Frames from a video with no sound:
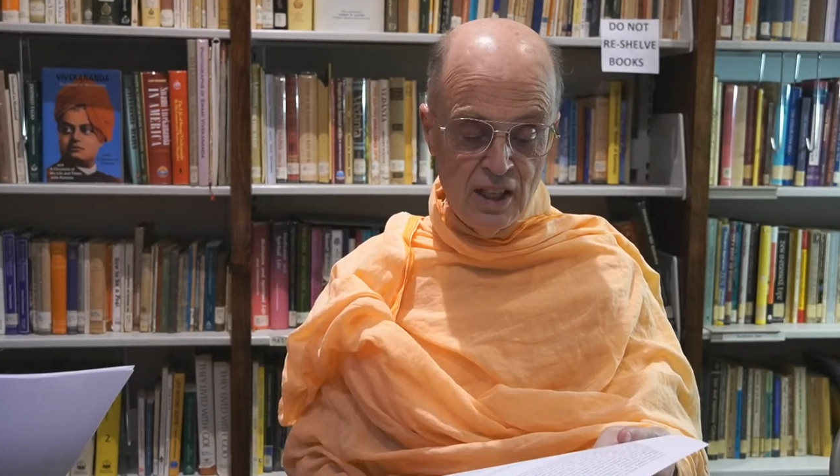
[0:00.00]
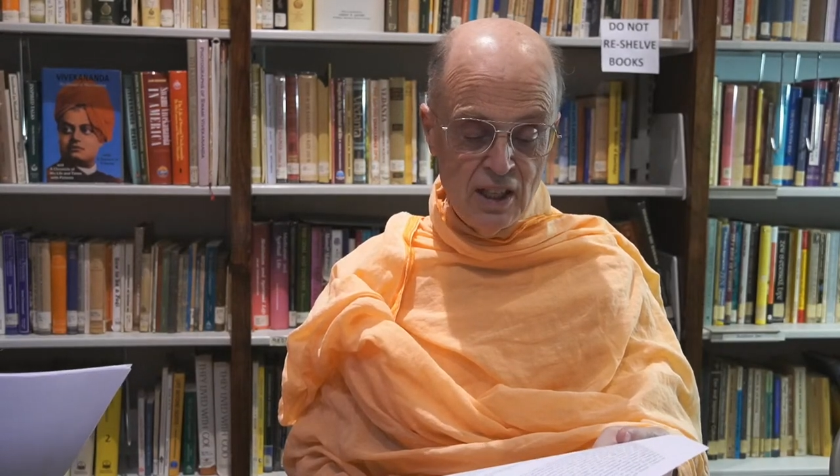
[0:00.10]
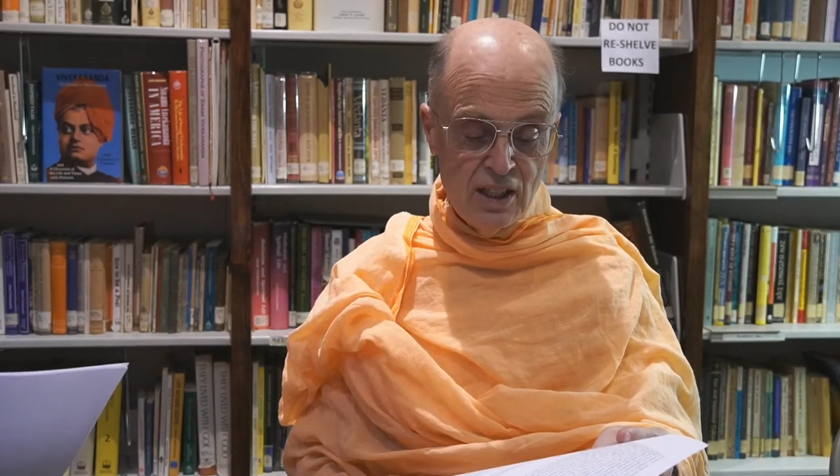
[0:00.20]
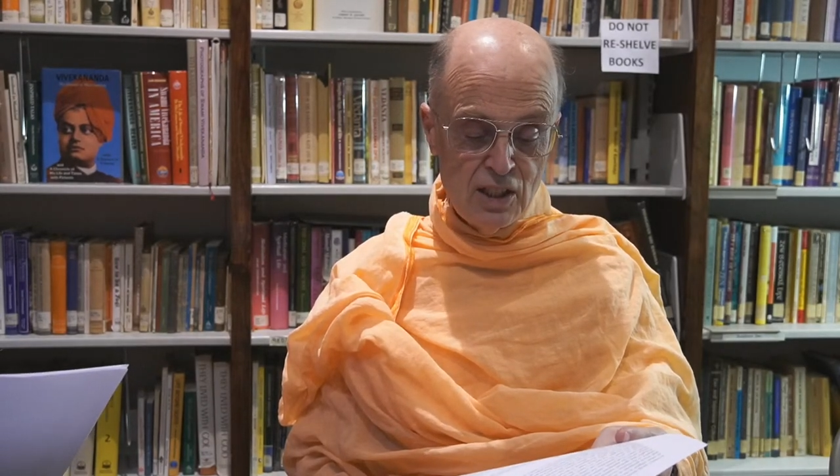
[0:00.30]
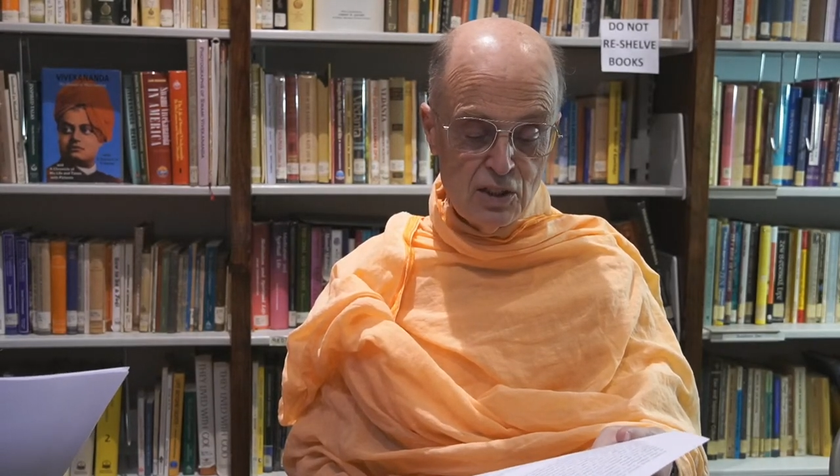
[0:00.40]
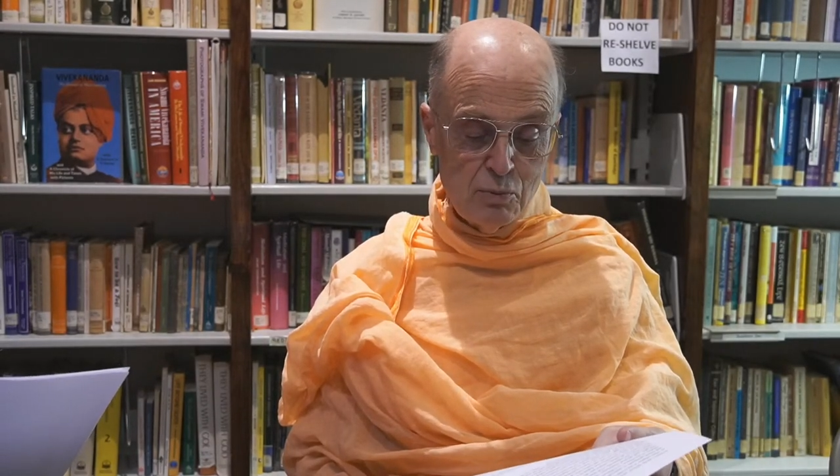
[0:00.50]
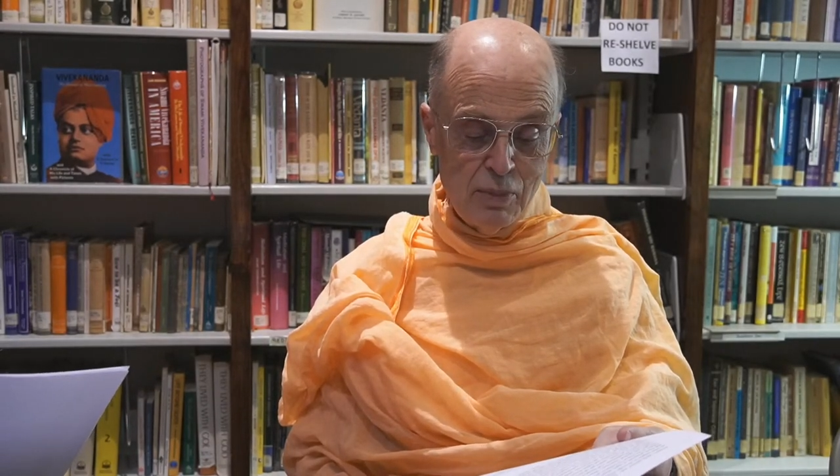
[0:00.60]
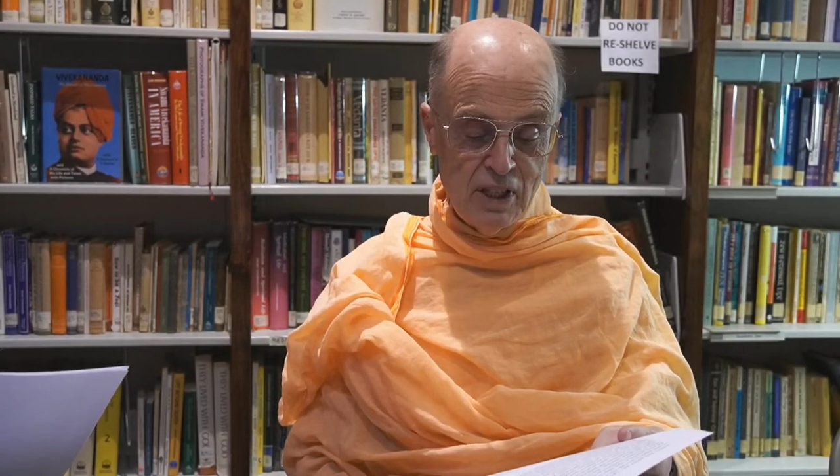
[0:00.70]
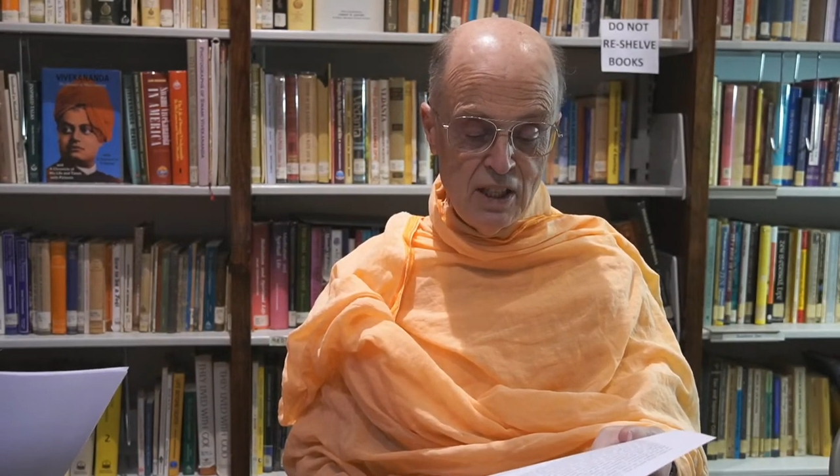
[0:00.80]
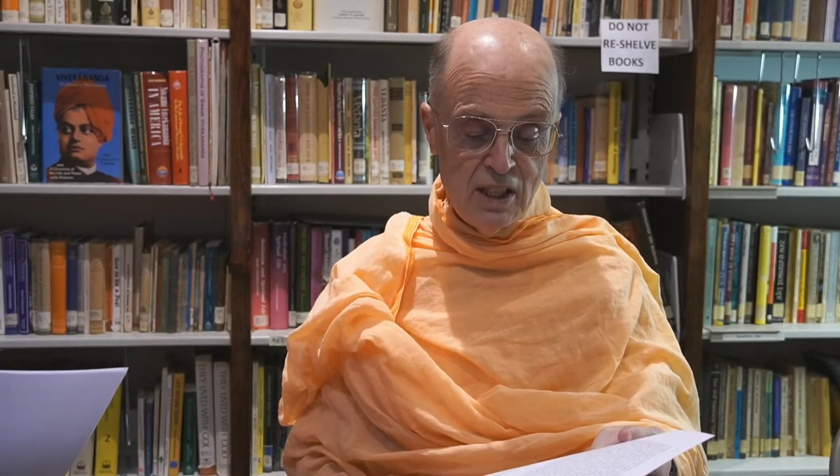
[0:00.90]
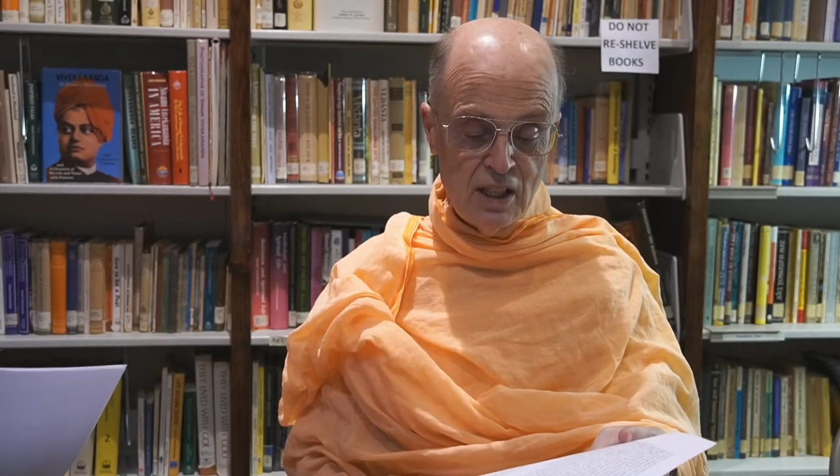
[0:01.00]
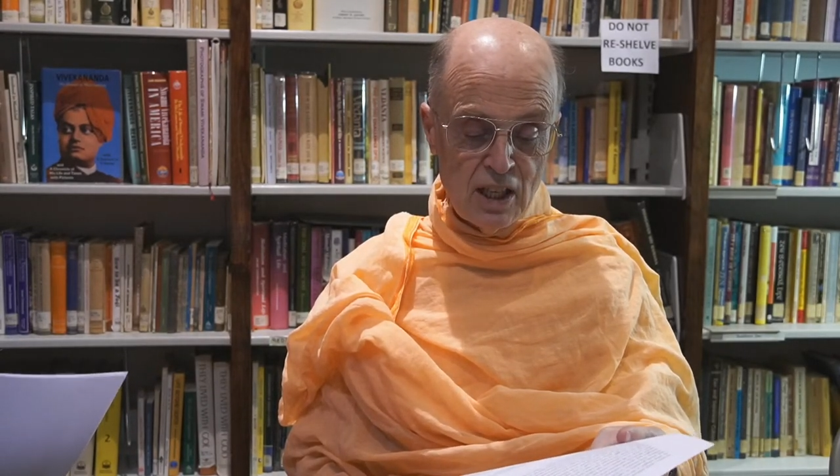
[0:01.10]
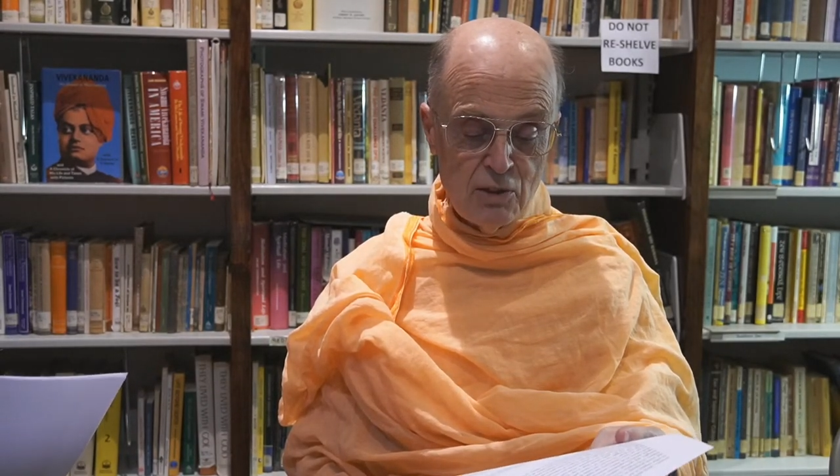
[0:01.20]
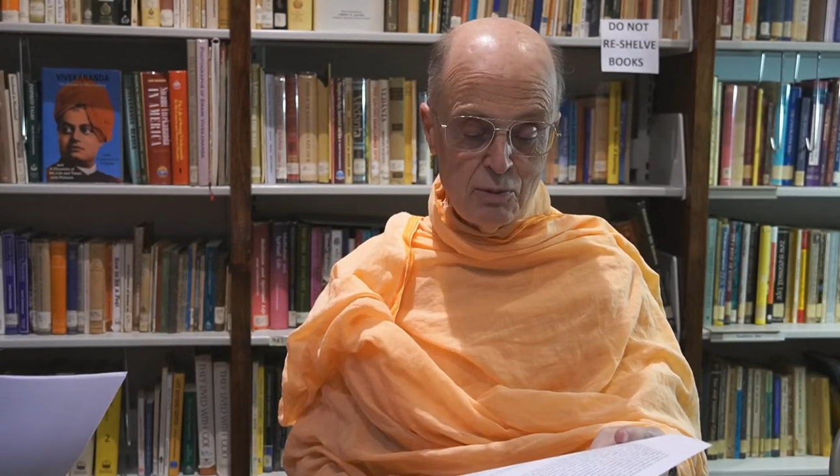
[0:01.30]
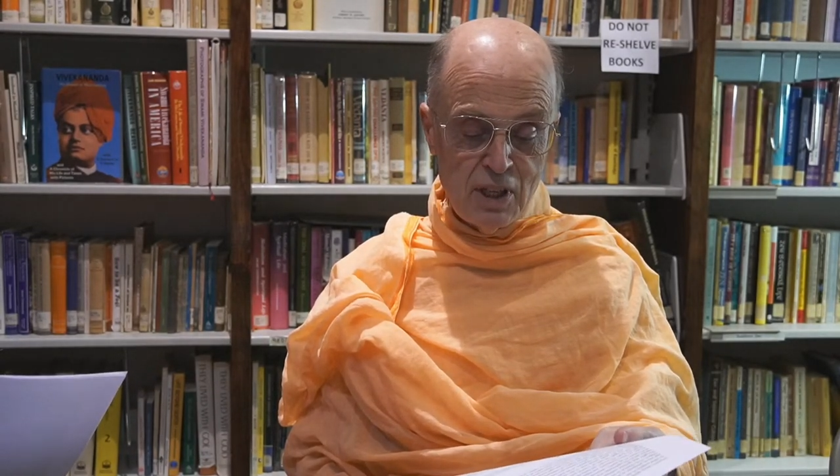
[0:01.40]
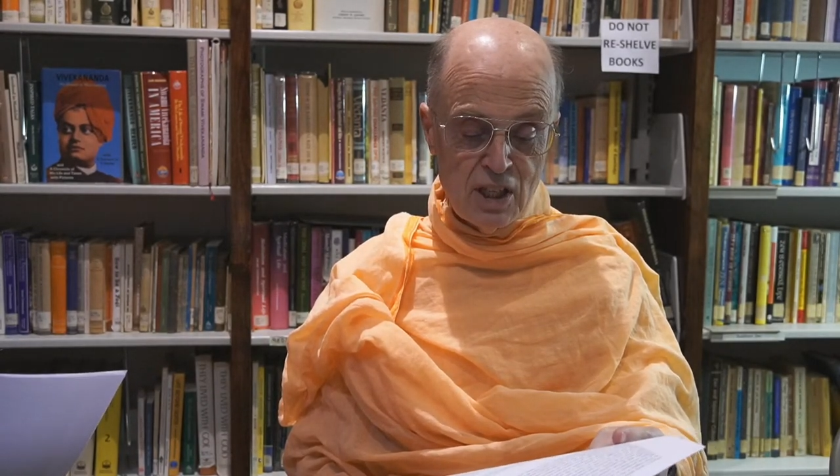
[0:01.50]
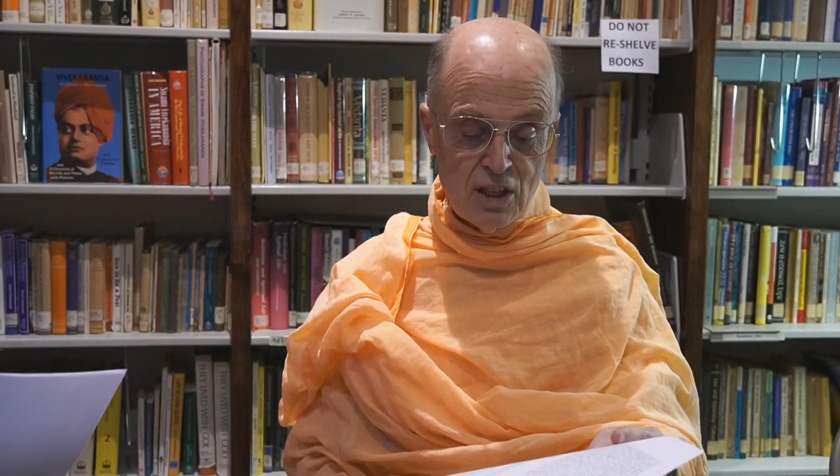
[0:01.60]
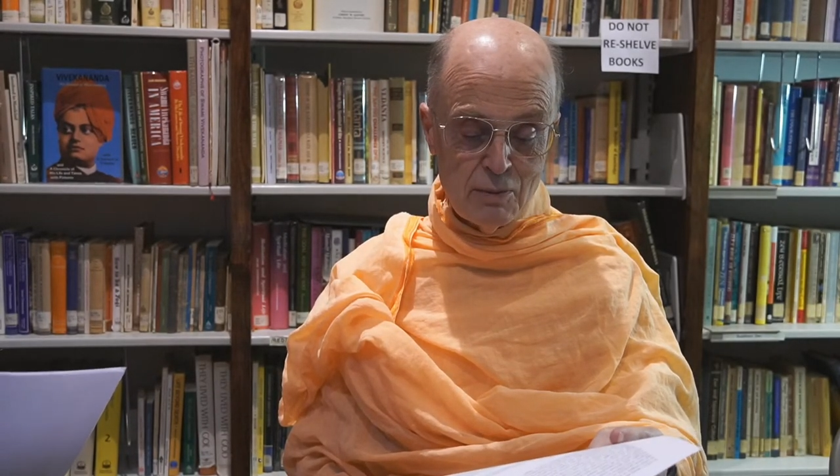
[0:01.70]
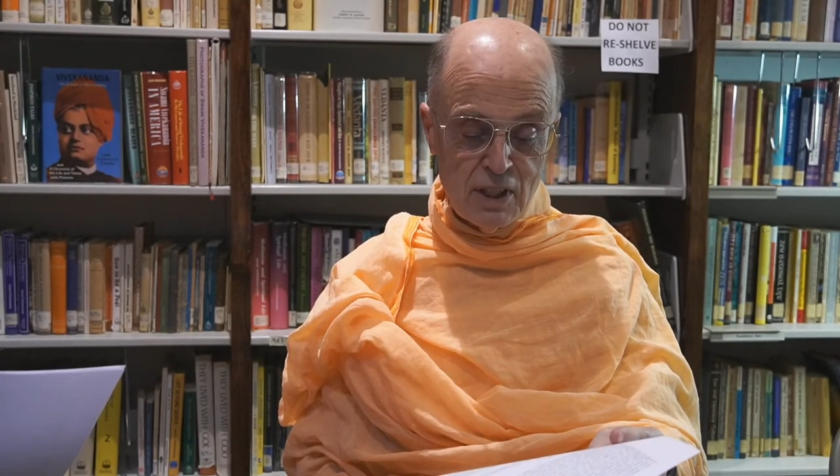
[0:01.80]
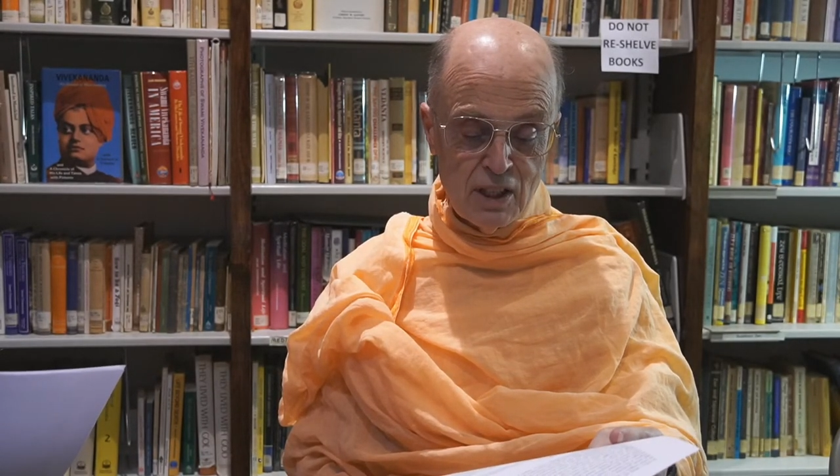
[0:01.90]
It is being and
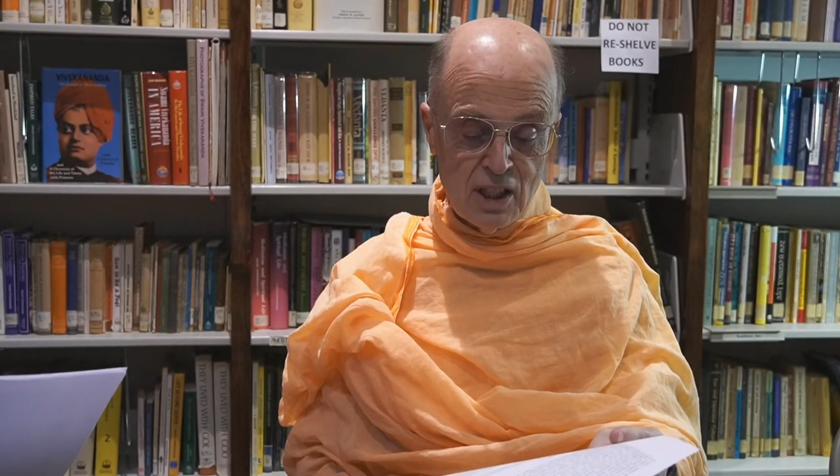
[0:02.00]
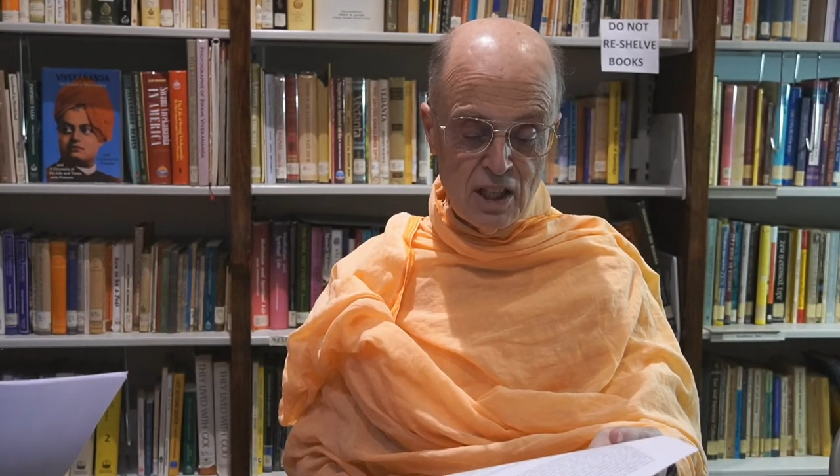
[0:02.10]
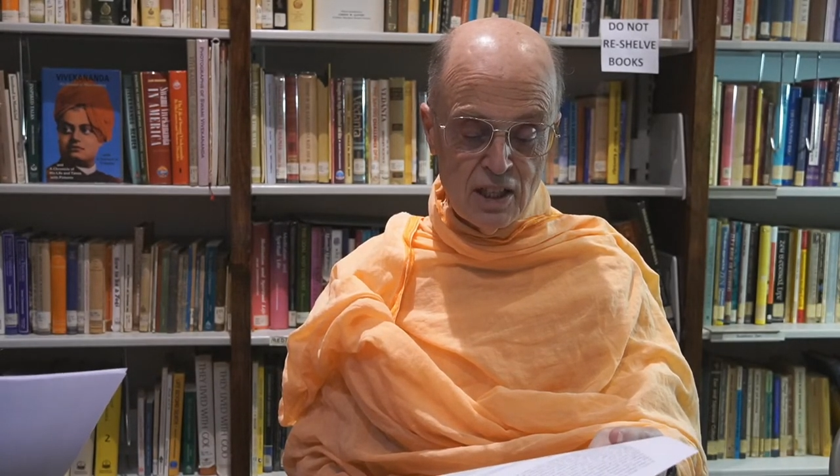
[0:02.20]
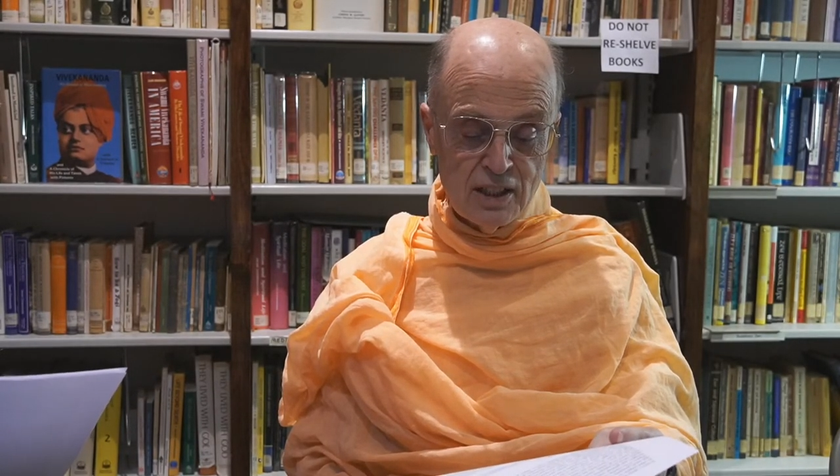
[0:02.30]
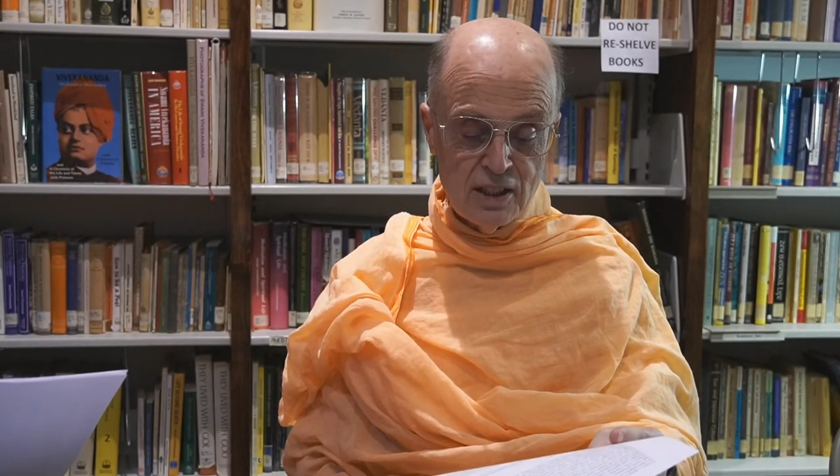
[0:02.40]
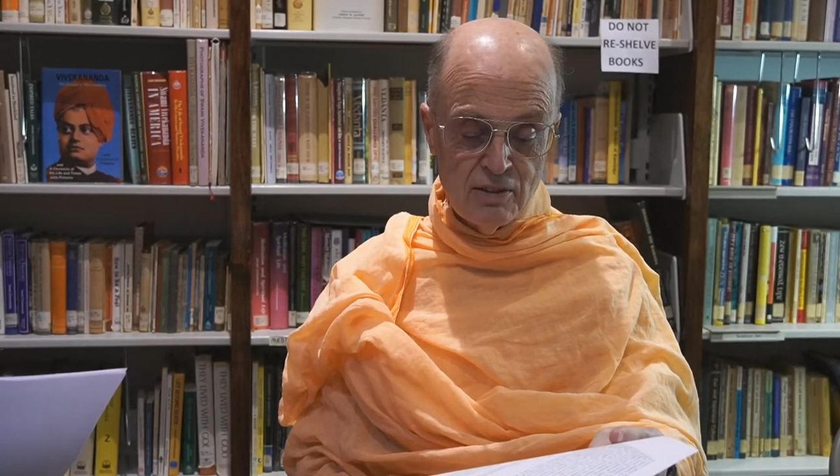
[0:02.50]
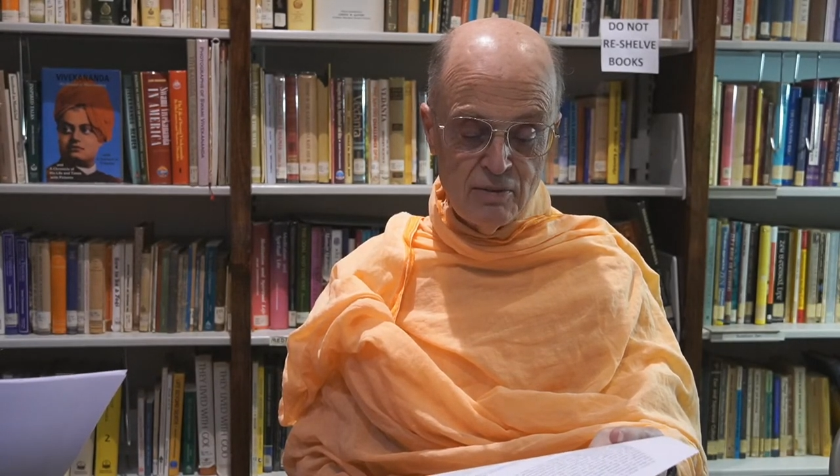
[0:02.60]
becoming God.